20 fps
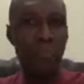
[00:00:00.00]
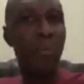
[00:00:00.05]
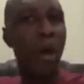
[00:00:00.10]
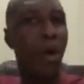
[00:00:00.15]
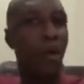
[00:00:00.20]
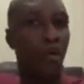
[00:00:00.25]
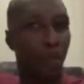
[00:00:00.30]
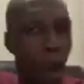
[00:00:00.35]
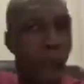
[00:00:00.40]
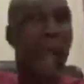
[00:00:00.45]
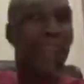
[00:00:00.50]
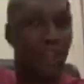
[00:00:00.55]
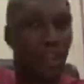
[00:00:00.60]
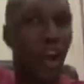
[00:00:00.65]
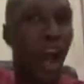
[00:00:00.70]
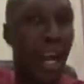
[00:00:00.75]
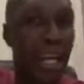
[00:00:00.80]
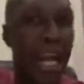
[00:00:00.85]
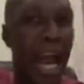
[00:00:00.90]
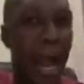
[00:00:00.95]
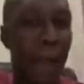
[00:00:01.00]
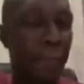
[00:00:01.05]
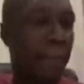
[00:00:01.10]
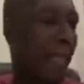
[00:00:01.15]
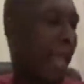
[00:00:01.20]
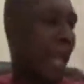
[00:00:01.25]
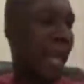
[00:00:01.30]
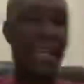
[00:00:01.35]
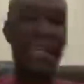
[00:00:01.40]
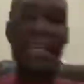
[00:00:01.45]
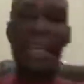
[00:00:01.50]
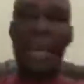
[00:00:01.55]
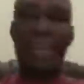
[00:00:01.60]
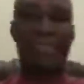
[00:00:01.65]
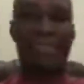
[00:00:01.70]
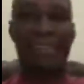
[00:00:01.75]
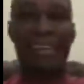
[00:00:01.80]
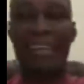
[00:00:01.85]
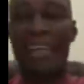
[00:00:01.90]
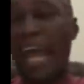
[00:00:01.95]
Mugwasonda.
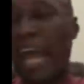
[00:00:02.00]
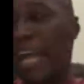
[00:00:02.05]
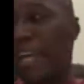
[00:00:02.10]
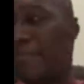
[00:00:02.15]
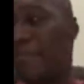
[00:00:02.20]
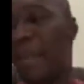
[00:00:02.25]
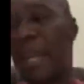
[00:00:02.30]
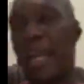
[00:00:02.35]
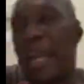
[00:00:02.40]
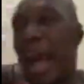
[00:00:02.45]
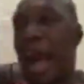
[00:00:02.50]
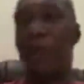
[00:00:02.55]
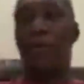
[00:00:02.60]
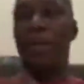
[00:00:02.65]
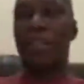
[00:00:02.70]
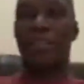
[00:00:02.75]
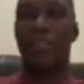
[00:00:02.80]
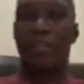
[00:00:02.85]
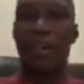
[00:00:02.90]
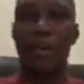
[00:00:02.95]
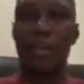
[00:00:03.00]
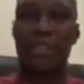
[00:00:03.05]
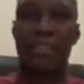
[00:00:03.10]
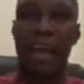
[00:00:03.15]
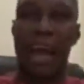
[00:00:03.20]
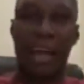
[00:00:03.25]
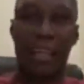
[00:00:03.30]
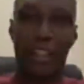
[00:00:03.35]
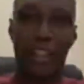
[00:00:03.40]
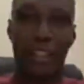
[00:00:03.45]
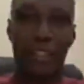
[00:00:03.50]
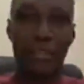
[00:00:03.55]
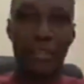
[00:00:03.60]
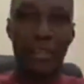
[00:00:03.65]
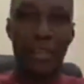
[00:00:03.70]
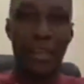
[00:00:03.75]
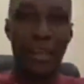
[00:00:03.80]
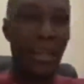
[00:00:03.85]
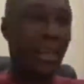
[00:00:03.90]
Yesterday, I was so touched.